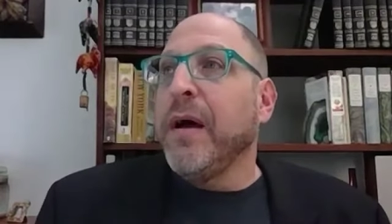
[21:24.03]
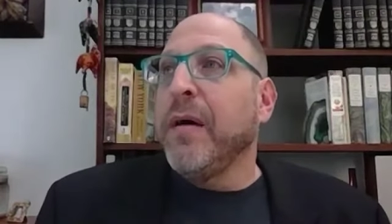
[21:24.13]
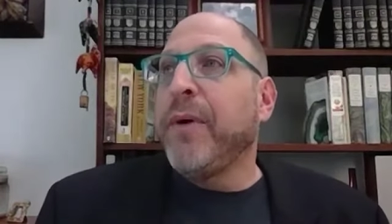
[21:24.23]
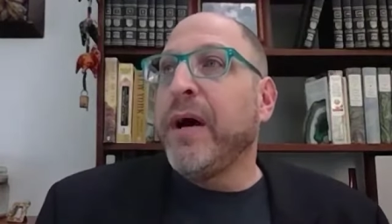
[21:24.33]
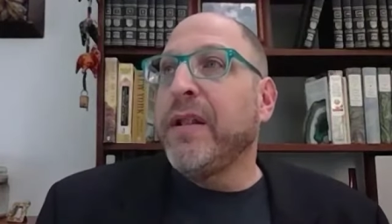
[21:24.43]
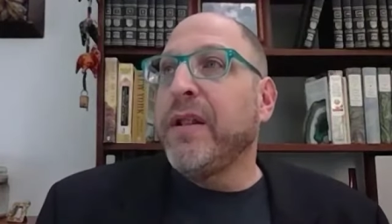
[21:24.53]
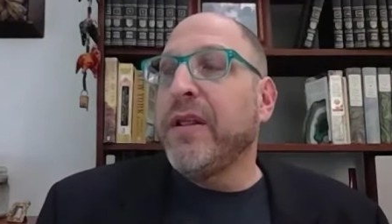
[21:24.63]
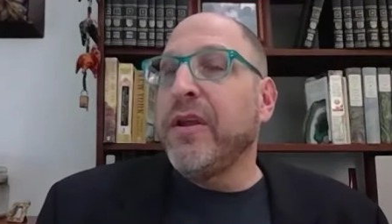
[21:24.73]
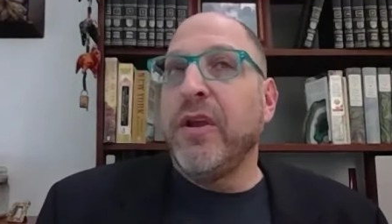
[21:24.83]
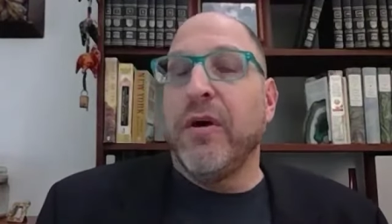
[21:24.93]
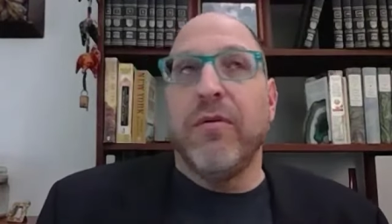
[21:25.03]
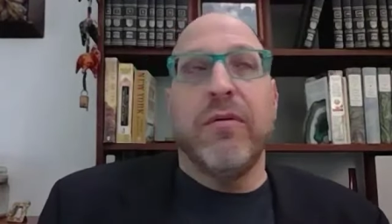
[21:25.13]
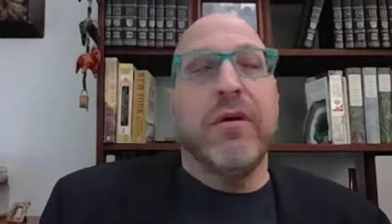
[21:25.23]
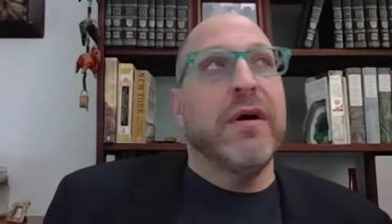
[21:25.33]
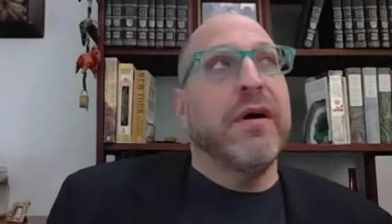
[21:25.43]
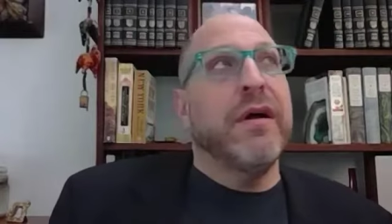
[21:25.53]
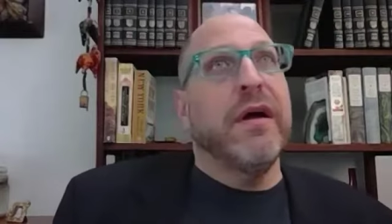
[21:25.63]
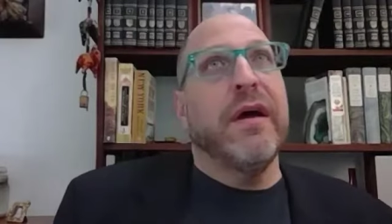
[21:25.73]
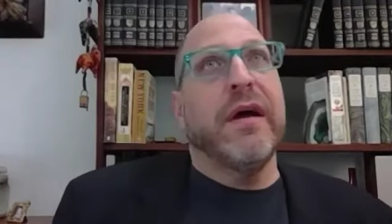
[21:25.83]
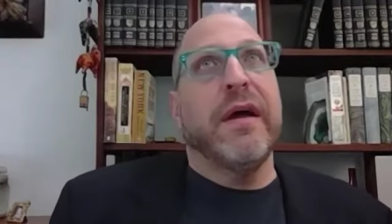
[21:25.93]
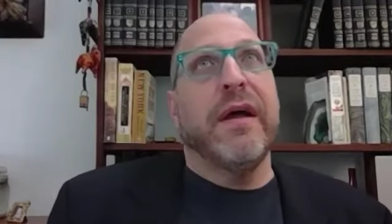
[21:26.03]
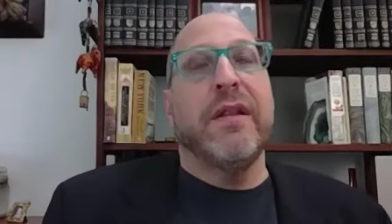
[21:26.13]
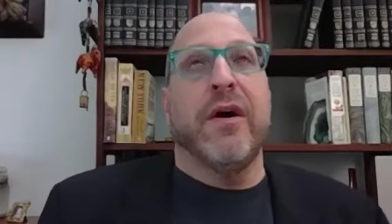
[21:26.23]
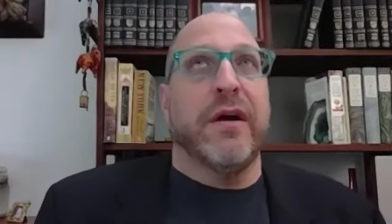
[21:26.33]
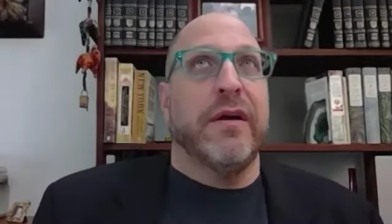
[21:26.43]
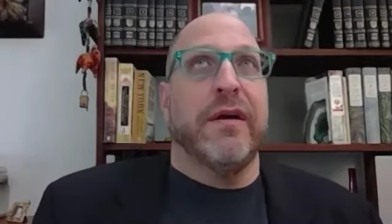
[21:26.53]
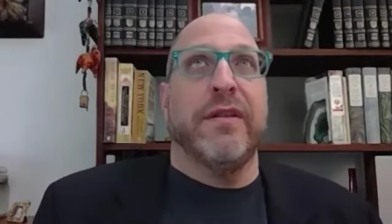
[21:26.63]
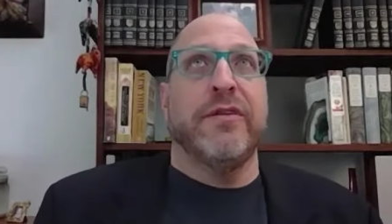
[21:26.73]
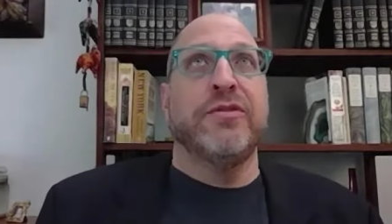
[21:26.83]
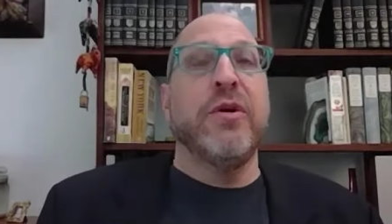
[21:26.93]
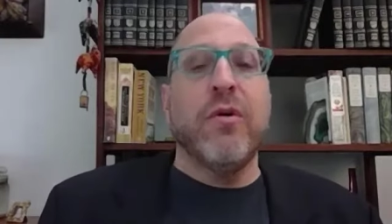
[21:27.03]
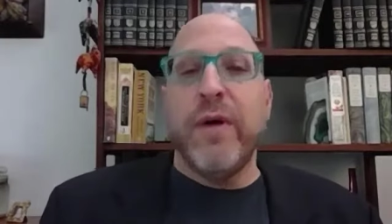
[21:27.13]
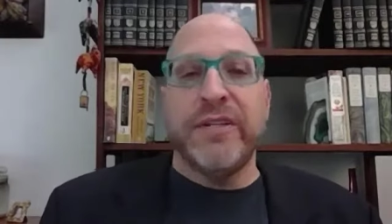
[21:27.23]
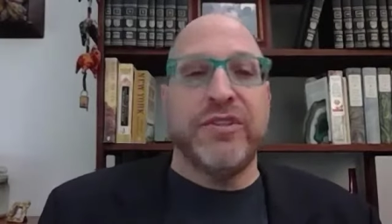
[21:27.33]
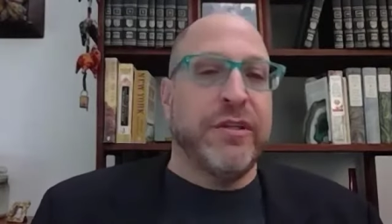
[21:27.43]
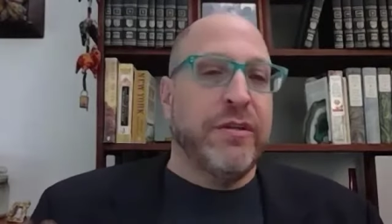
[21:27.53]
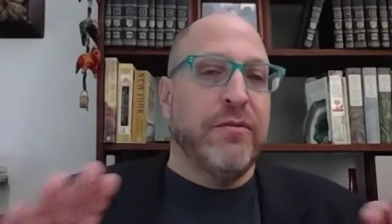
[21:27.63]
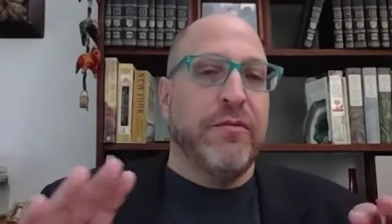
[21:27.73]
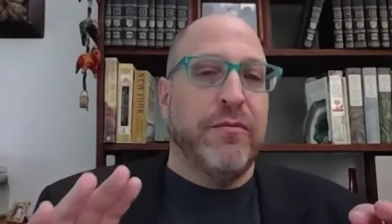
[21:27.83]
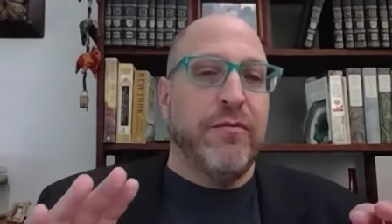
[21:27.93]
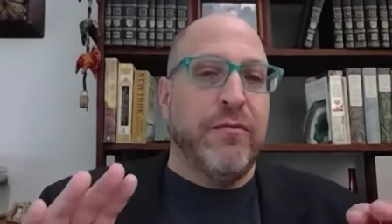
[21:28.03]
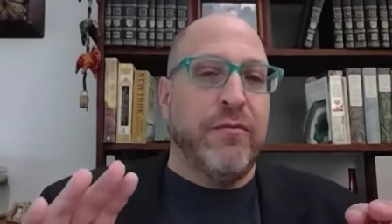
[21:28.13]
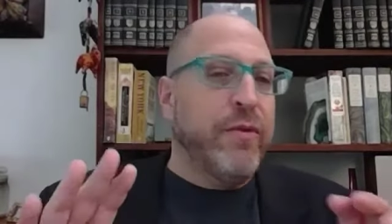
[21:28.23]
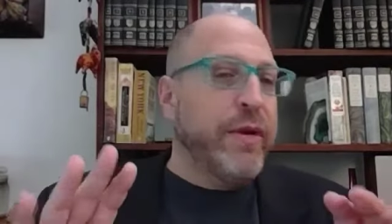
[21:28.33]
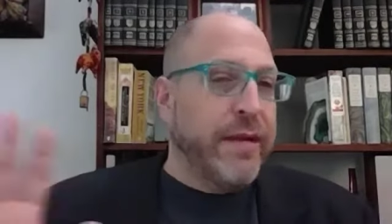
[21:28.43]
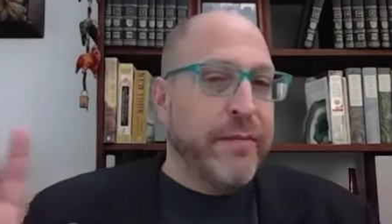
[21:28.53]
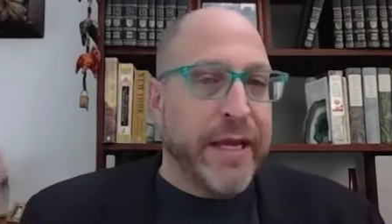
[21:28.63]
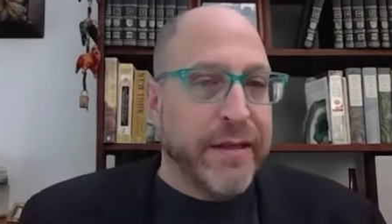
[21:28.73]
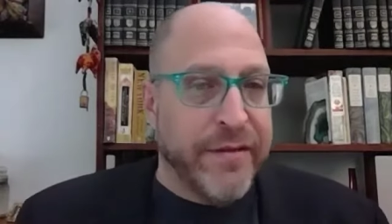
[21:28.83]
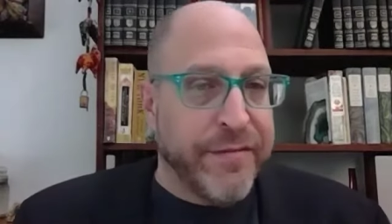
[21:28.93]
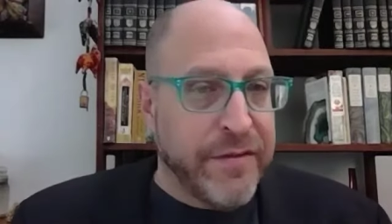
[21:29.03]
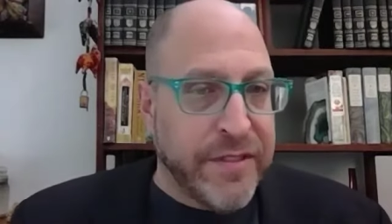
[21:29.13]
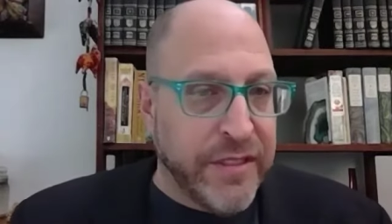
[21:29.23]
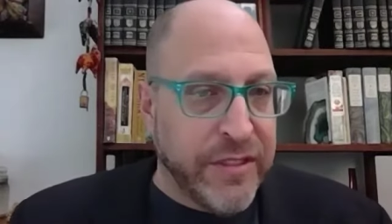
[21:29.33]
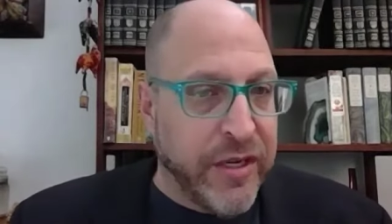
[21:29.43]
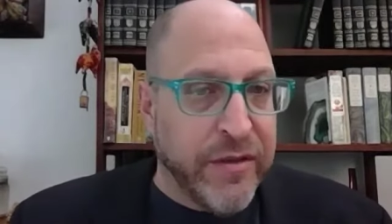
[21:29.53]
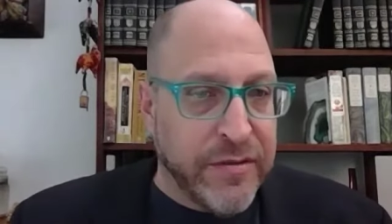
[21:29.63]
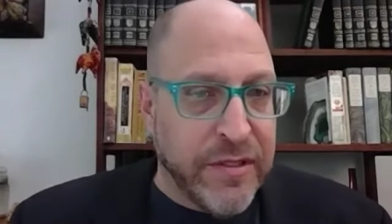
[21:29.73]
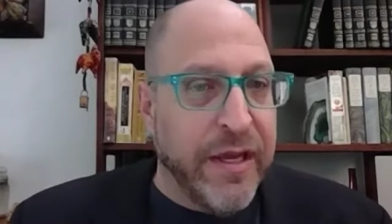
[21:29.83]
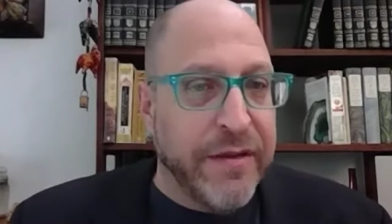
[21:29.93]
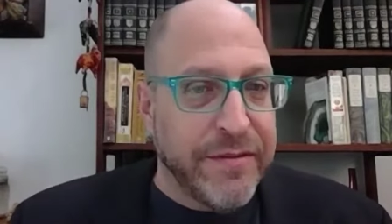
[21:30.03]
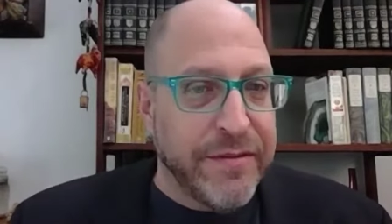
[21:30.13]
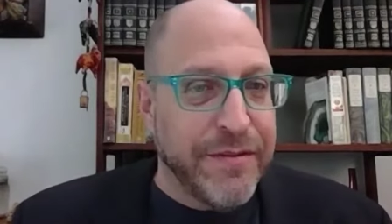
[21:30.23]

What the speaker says: But, you know, look, there's no question we can make a difference in each other's lives.